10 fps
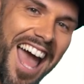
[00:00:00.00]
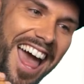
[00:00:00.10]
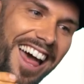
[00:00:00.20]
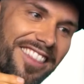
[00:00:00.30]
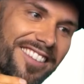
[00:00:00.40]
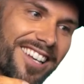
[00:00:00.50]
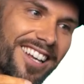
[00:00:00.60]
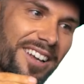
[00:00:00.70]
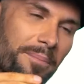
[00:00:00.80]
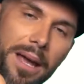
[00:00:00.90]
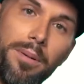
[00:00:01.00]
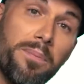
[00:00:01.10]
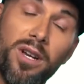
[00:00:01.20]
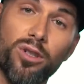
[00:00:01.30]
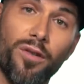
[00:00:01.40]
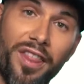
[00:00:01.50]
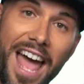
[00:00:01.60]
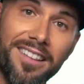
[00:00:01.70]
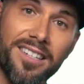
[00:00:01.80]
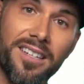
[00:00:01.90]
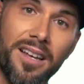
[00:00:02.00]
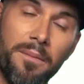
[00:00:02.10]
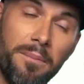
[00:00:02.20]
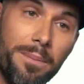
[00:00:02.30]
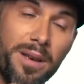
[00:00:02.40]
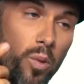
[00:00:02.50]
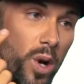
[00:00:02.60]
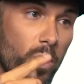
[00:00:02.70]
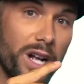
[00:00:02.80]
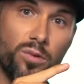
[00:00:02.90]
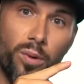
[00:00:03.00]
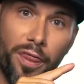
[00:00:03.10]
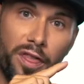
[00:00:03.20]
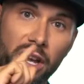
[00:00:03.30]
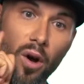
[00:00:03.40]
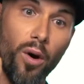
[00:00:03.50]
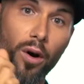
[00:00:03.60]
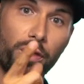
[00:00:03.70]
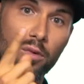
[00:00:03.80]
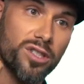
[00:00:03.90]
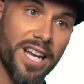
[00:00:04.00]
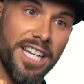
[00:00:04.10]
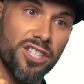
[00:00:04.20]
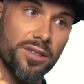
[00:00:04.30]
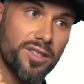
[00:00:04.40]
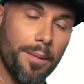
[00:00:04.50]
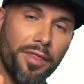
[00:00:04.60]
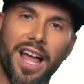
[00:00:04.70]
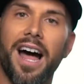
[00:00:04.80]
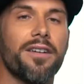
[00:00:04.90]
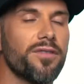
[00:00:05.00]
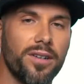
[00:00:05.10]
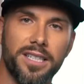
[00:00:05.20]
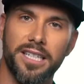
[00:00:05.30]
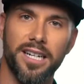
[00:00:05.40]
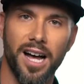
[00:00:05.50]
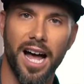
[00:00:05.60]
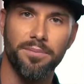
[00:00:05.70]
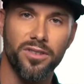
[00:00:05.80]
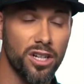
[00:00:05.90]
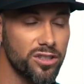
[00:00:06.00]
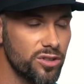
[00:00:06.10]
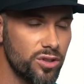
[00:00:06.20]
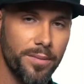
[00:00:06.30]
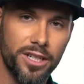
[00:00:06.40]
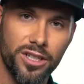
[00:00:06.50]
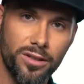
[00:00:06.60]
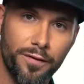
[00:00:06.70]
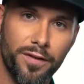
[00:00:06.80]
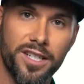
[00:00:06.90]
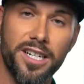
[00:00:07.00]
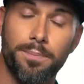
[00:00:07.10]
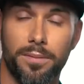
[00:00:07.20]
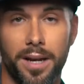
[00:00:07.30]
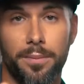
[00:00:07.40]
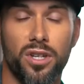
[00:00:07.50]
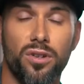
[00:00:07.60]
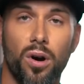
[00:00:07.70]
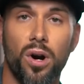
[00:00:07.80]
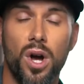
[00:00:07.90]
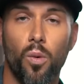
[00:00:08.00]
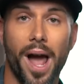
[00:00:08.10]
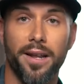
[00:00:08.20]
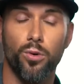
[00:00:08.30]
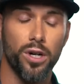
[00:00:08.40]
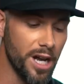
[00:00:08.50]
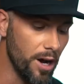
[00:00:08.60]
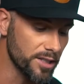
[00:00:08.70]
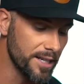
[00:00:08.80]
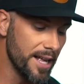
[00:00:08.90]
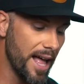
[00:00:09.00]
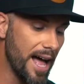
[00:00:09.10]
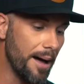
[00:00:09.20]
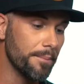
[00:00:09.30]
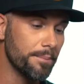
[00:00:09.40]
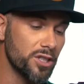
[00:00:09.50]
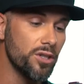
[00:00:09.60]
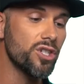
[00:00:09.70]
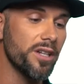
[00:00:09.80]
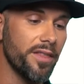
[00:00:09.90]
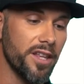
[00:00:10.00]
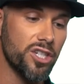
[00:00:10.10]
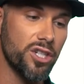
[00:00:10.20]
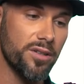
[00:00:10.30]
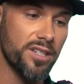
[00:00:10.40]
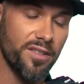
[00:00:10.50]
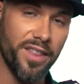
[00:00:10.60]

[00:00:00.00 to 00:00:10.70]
And maybe because of that, Maybe we went with the Earth rotation or something, I have no idea. I'm not too much into physics, but maybe you know why it worked out. But usually the issue is